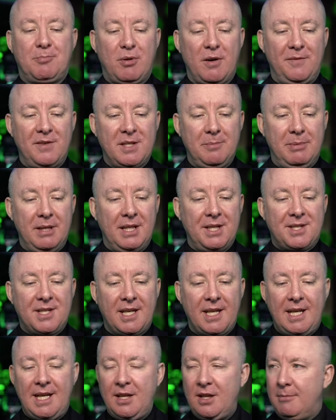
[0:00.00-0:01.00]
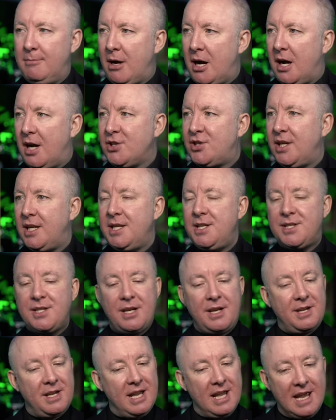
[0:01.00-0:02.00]
profitability, the margins,
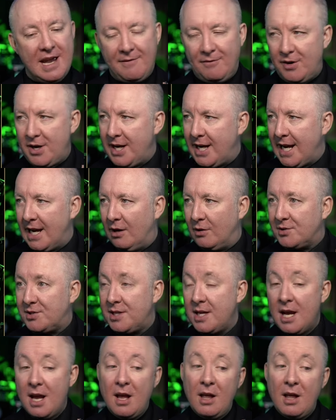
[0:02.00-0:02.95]
and everything else.